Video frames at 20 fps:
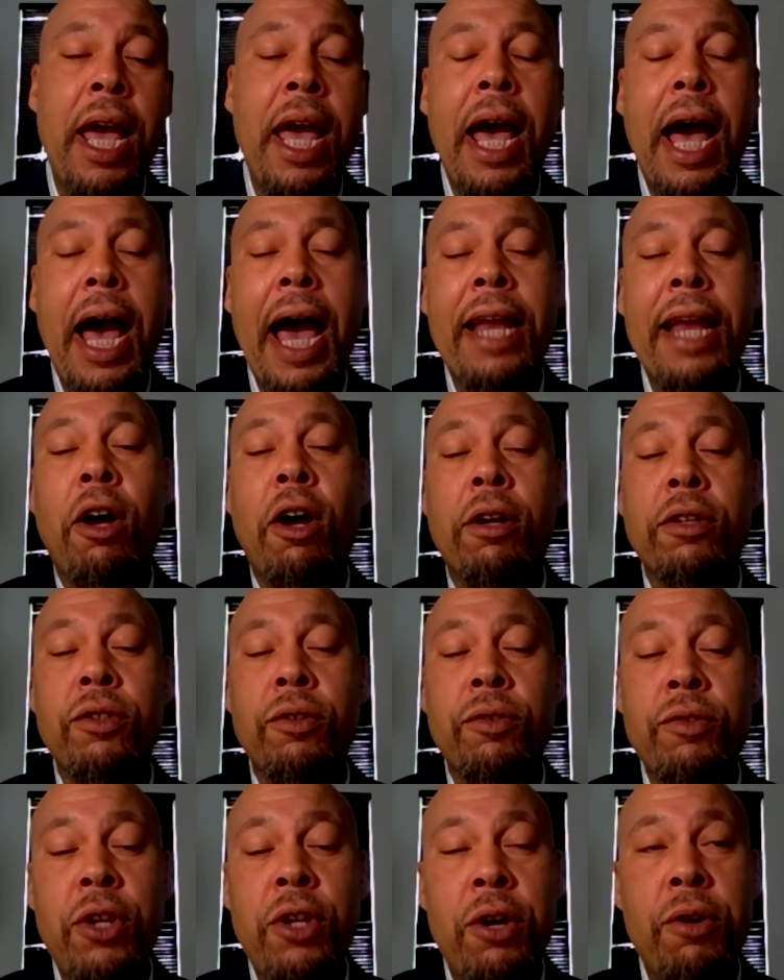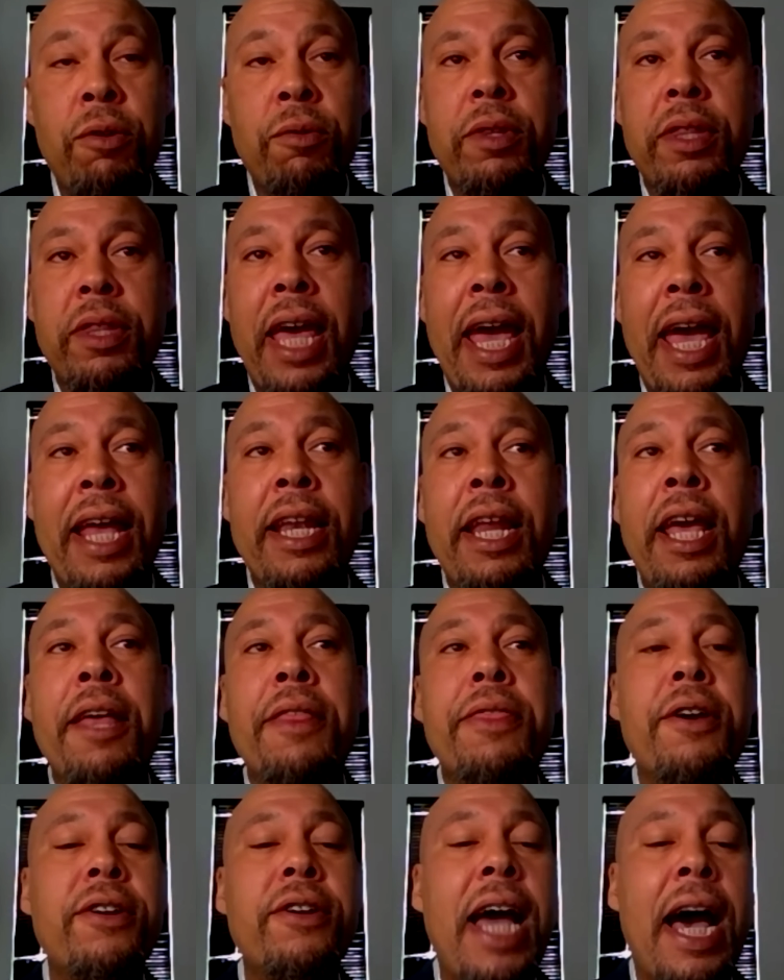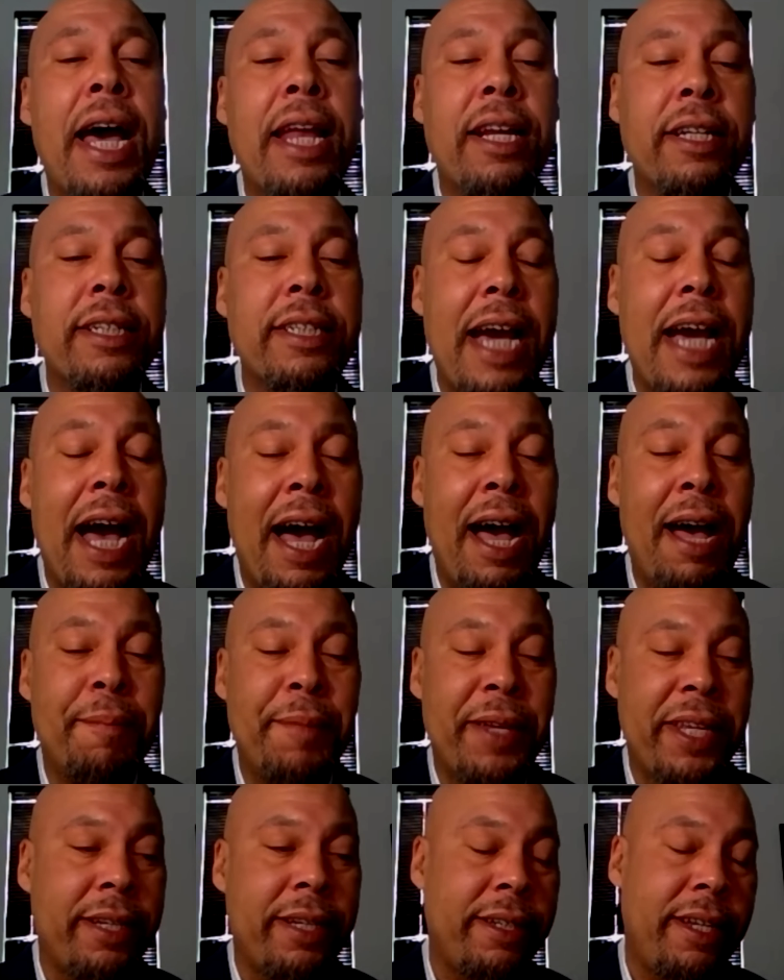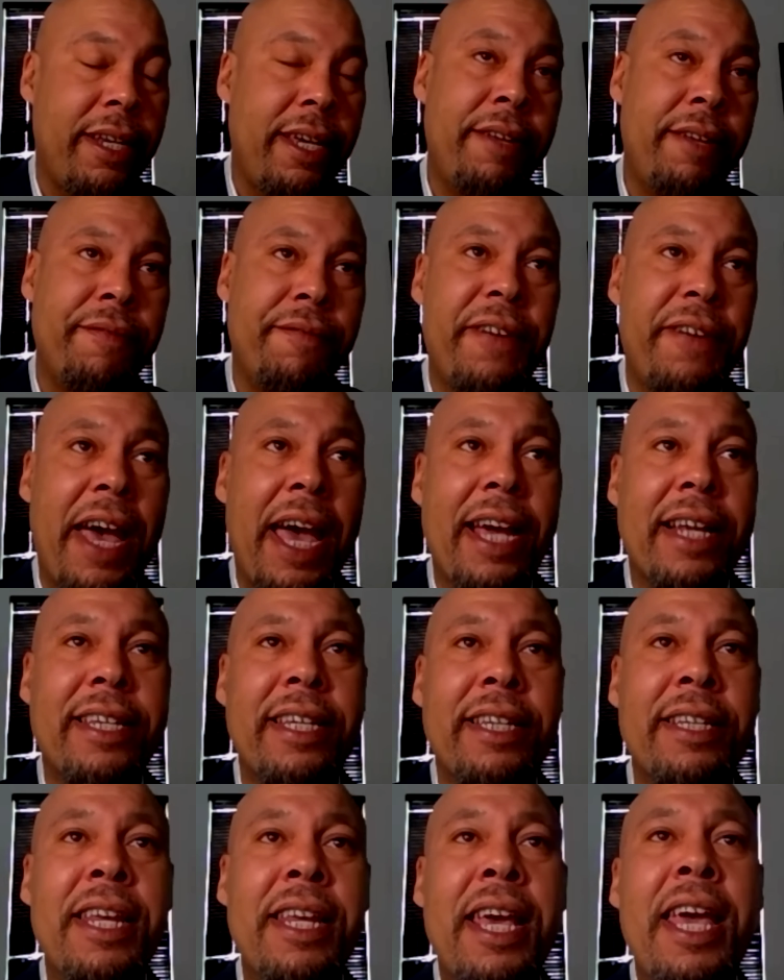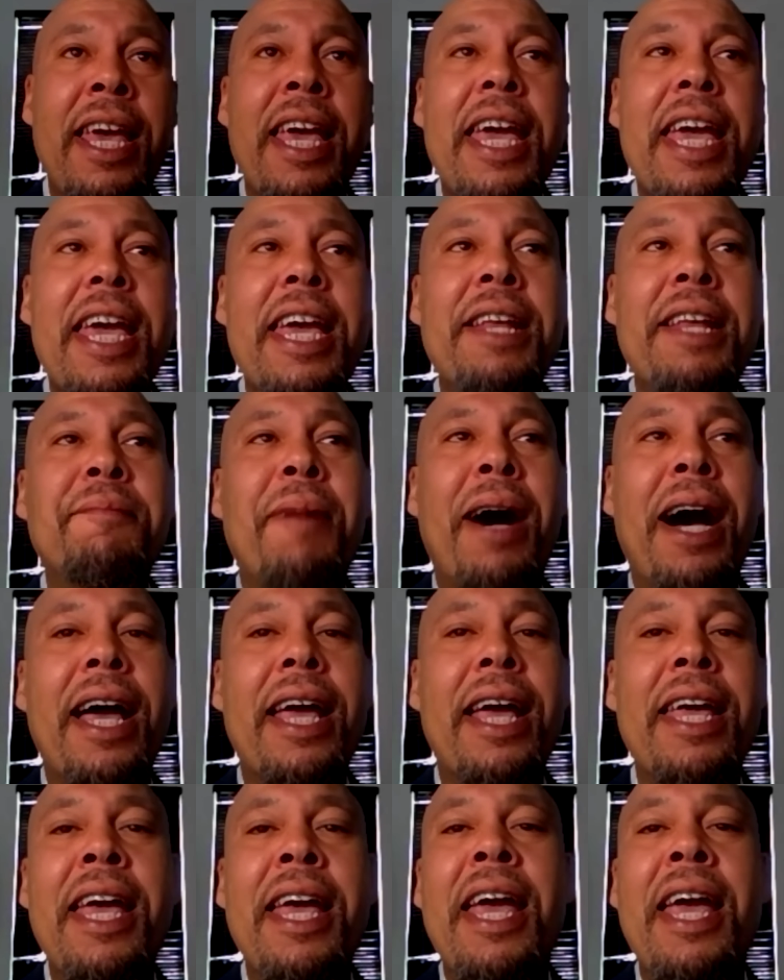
I'd also note that they're not uncommon. In fact, in my